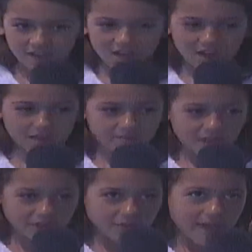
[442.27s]
A
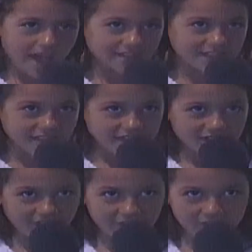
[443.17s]
month passed,
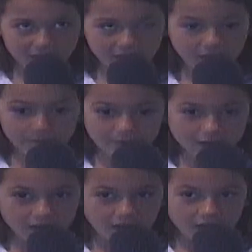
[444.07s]
nothing happened.
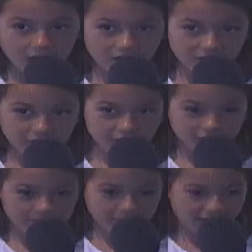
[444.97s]
A year
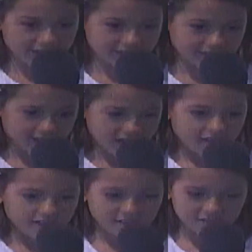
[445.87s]
passed.
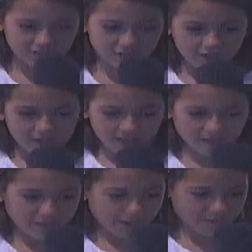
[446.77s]
And the
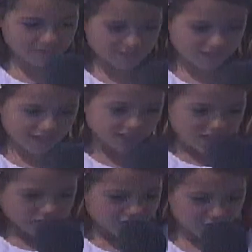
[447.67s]
Bible says
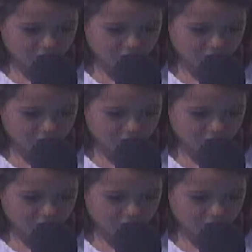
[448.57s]
2